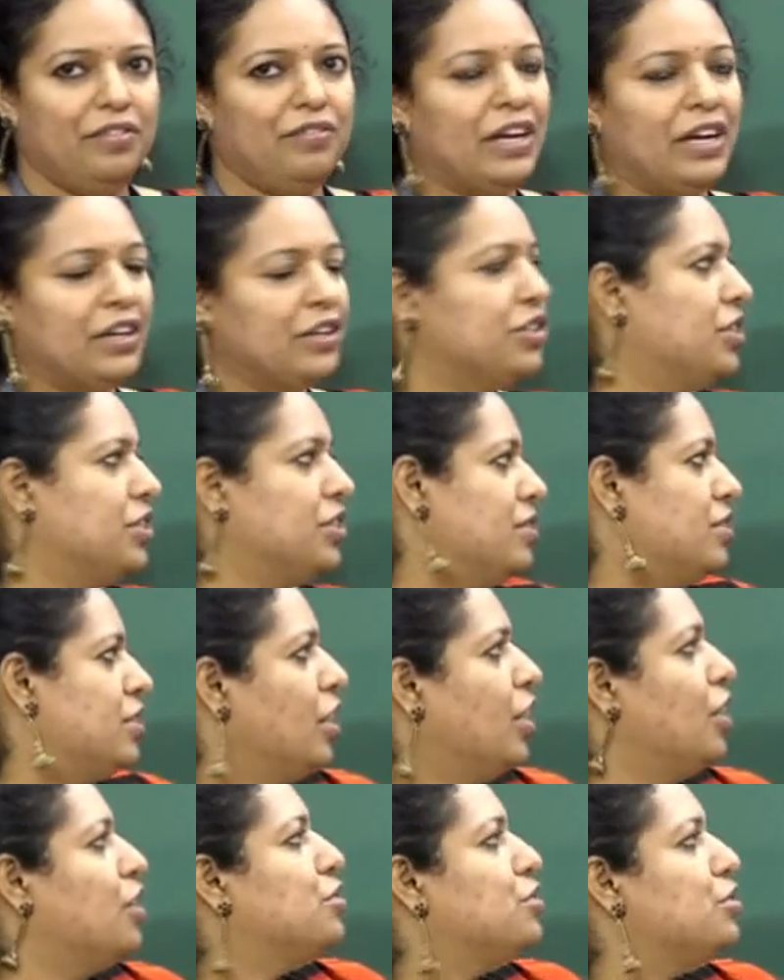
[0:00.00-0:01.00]
functions.
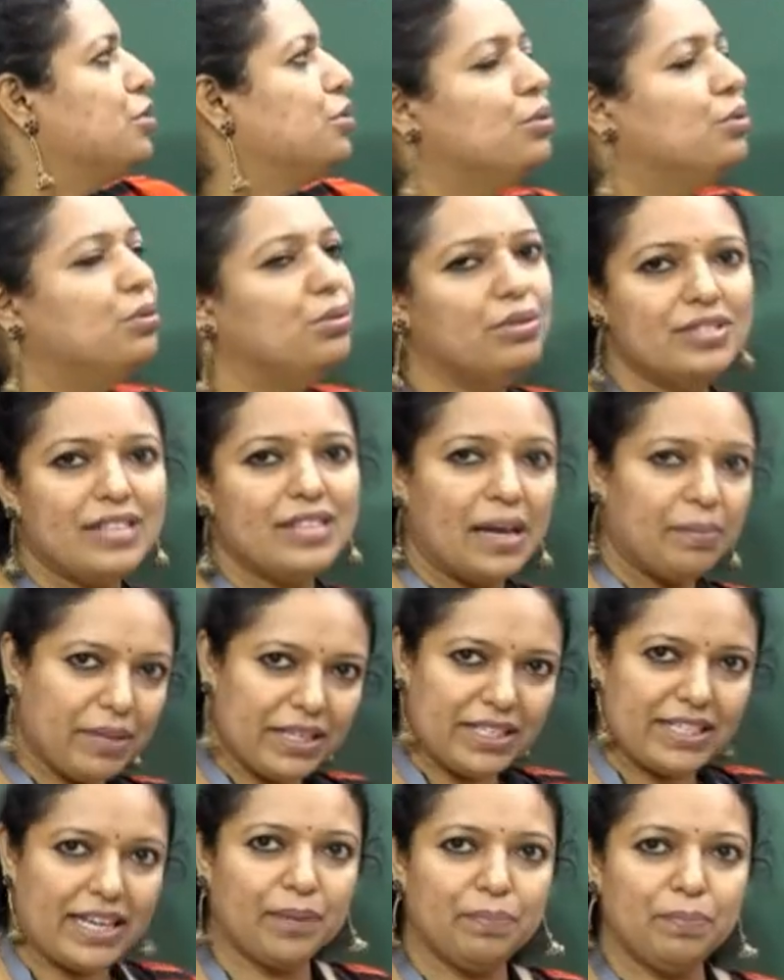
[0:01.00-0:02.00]
To sum
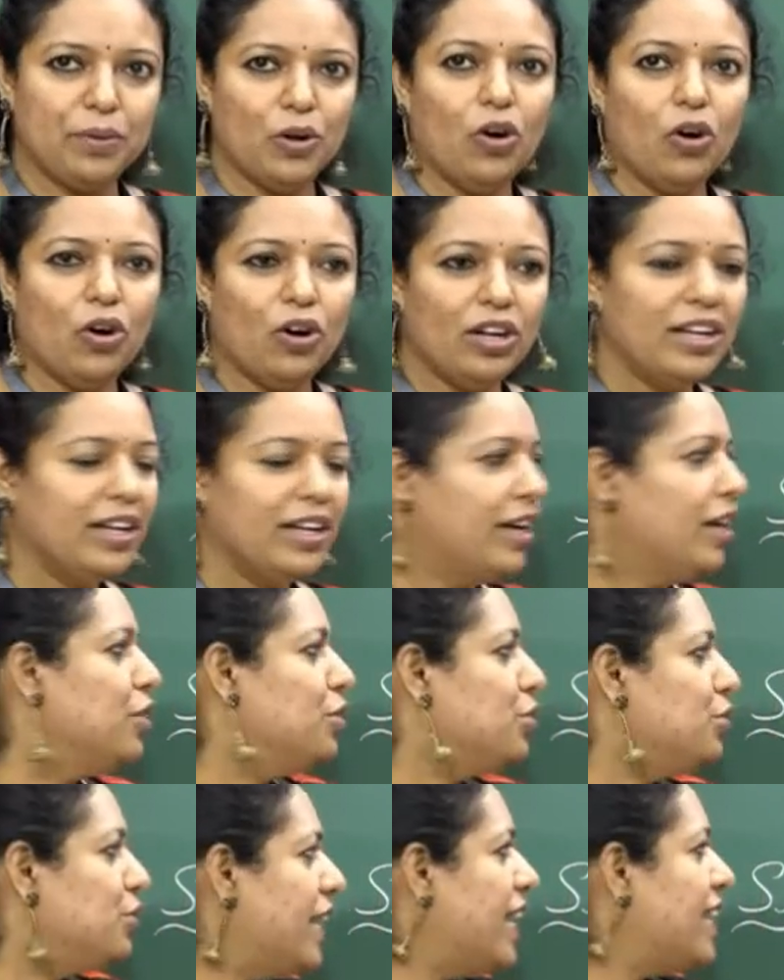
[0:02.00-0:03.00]
it up all,
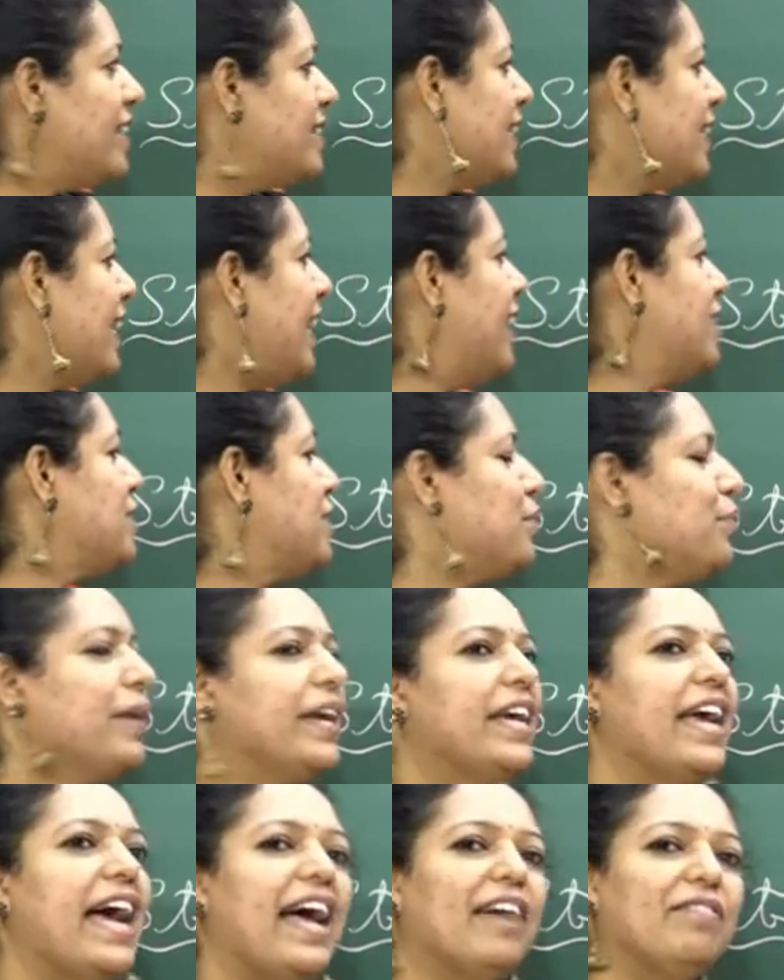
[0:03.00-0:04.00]
today's class
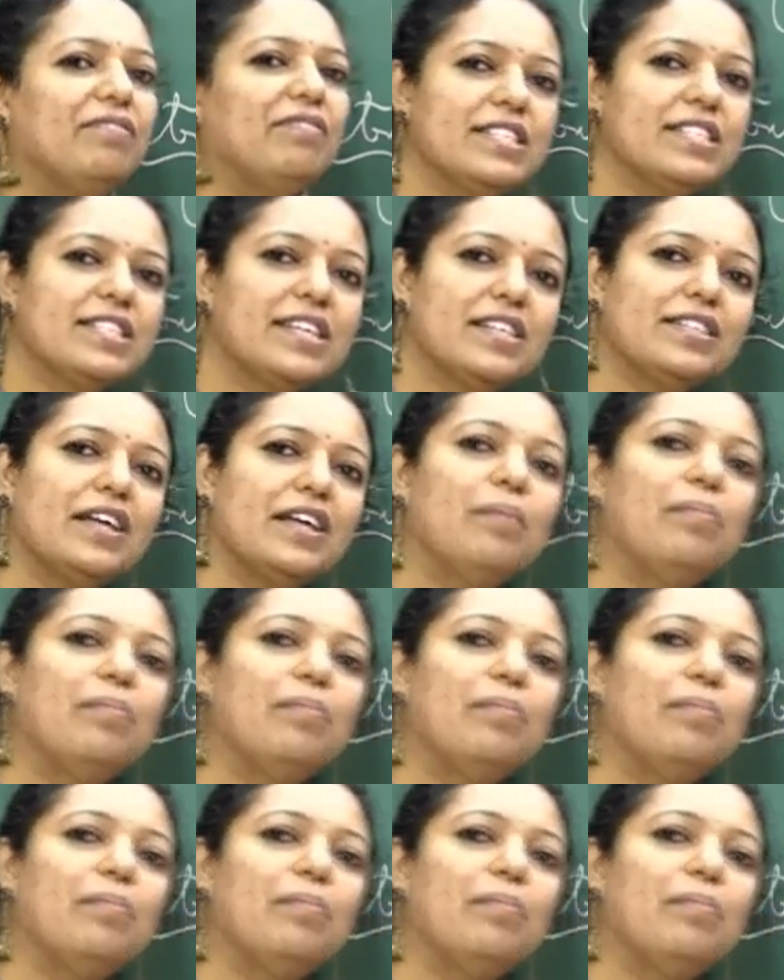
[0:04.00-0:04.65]
we have discussed